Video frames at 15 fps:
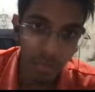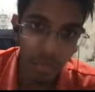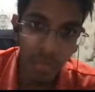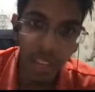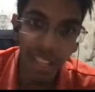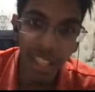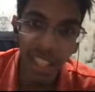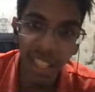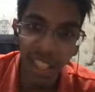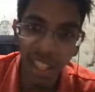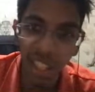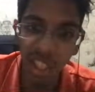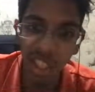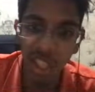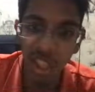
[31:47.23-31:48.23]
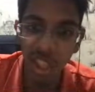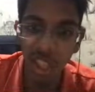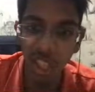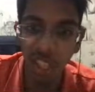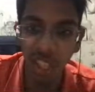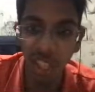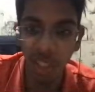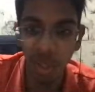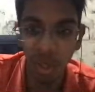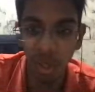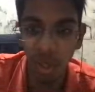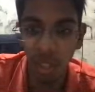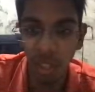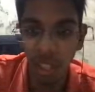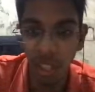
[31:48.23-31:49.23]
I take this check and
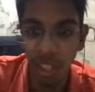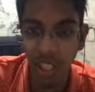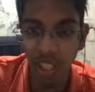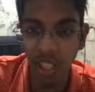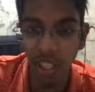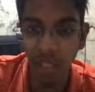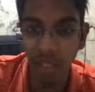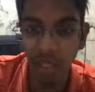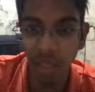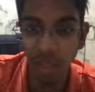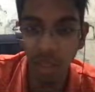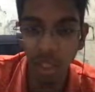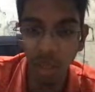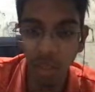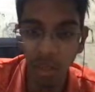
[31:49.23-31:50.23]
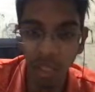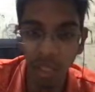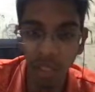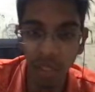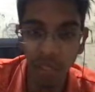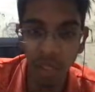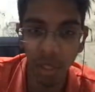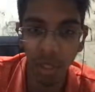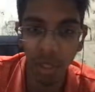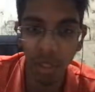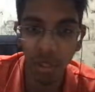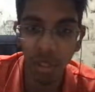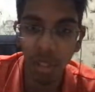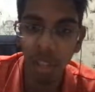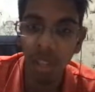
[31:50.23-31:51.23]
rook a7, so need to be careful, you know,
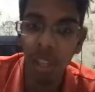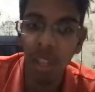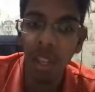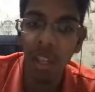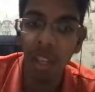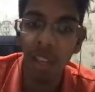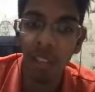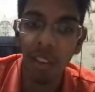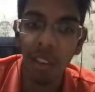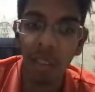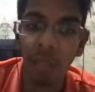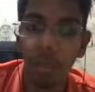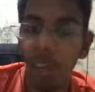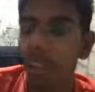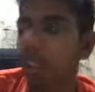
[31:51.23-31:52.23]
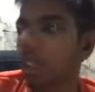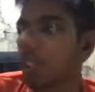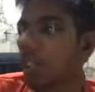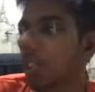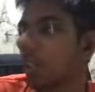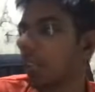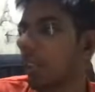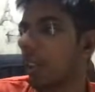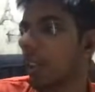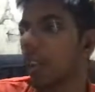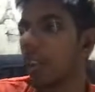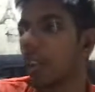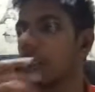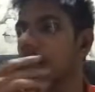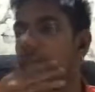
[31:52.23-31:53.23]
not blunder stuff like
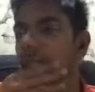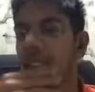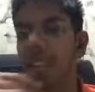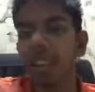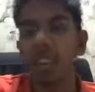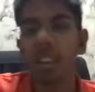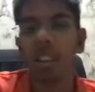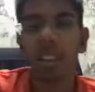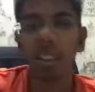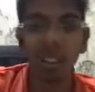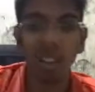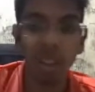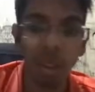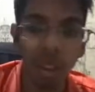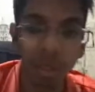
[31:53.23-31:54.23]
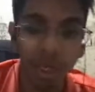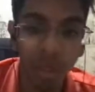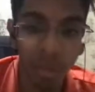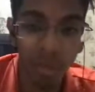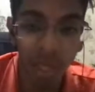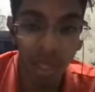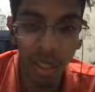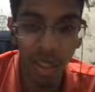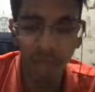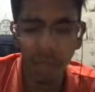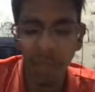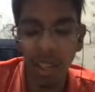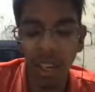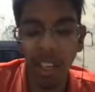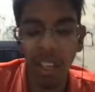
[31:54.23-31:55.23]
that. I could have
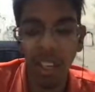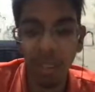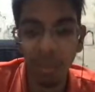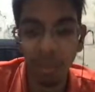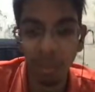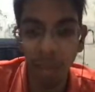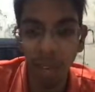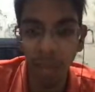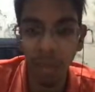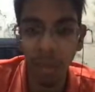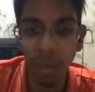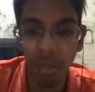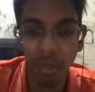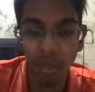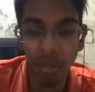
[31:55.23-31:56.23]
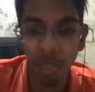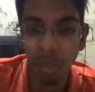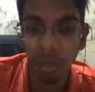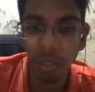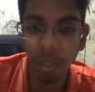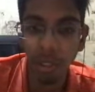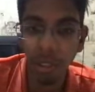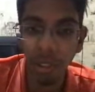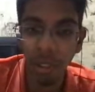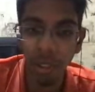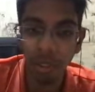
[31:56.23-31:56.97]
been like in big amount of trouble there.